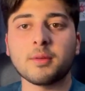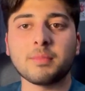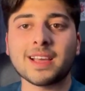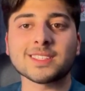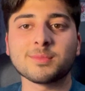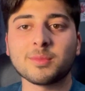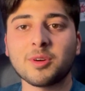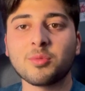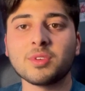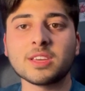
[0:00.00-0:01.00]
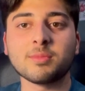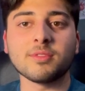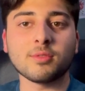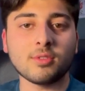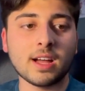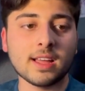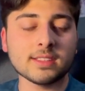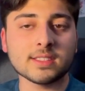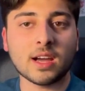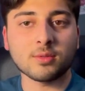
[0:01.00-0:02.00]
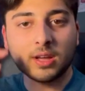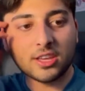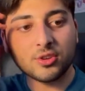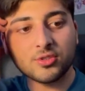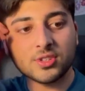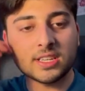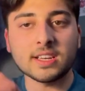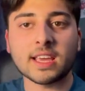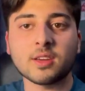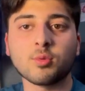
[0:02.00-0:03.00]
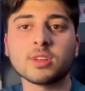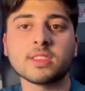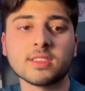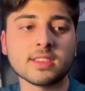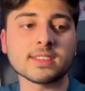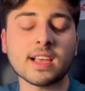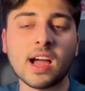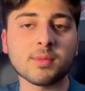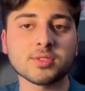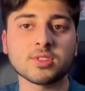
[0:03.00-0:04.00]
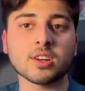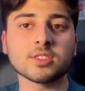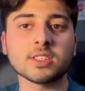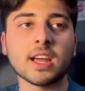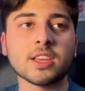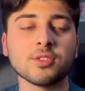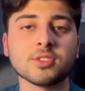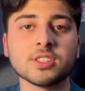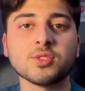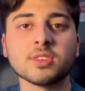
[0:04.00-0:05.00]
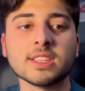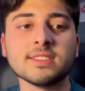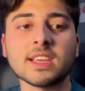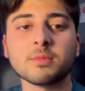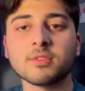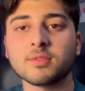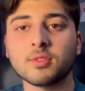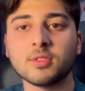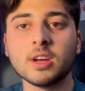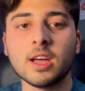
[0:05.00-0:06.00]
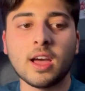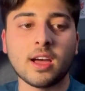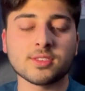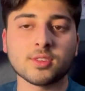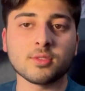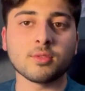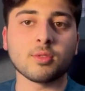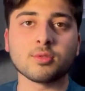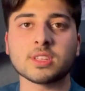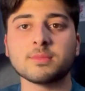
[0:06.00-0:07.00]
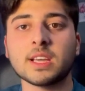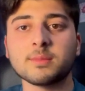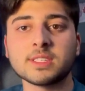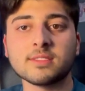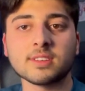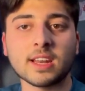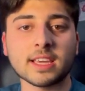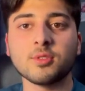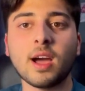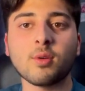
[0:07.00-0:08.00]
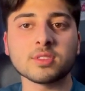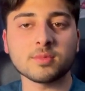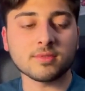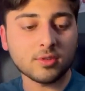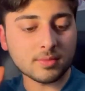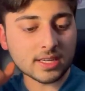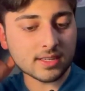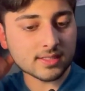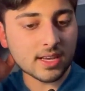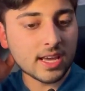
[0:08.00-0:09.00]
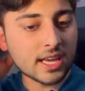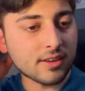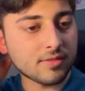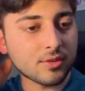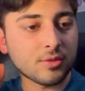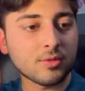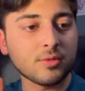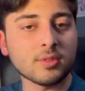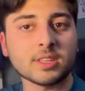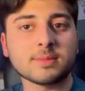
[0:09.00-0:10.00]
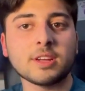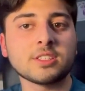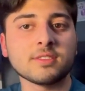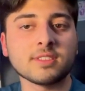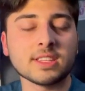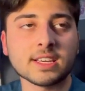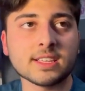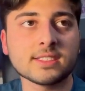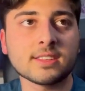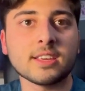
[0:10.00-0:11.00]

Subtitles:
maximum a week beforehand. I usually, with this app Structured, I usually do it the day before, so, or sometimes even a few hours before. Because if you, especially for this,